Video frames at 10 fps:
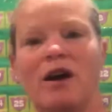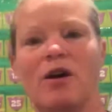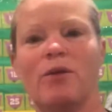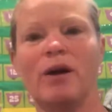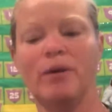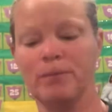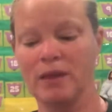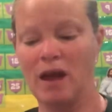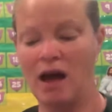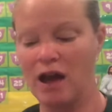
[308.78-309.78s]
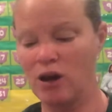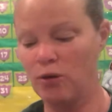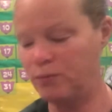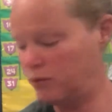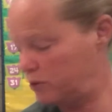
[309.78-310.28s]
Well, I
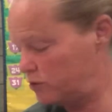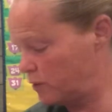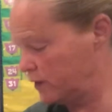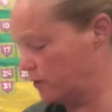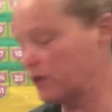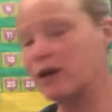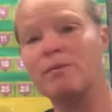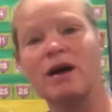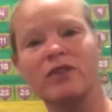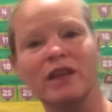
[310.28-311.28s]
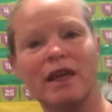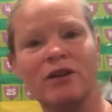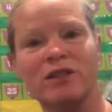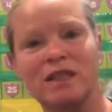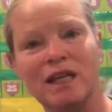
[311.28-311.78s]
hope you enjoyed learning about the letter
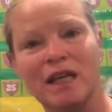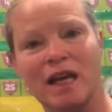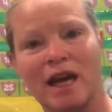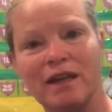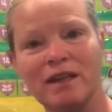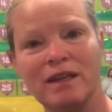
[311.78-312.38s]
C again.